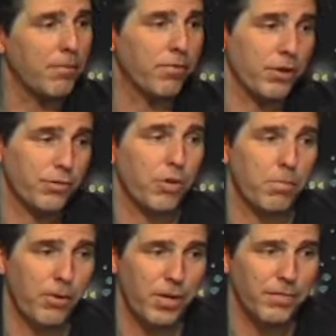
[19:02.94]
for a short
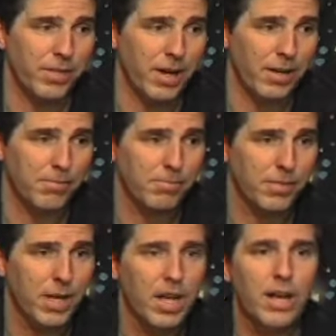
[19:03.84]
period of time.
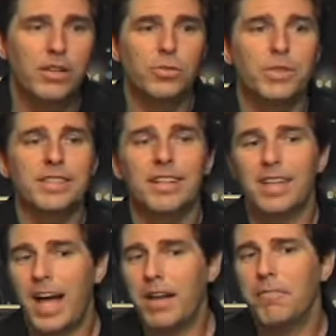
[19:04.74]
So it's a
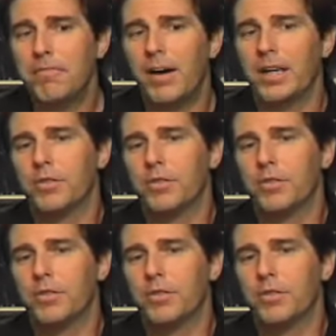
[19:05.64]
lot of fun.